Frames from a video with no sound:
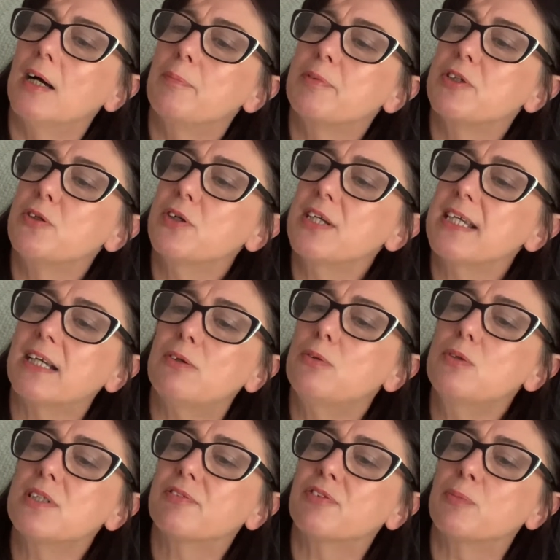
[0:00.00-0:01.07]
You can get all
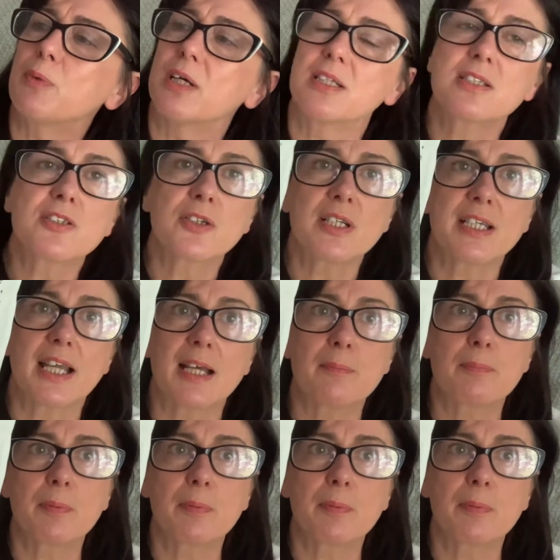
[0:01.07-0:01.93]
different ones. You can get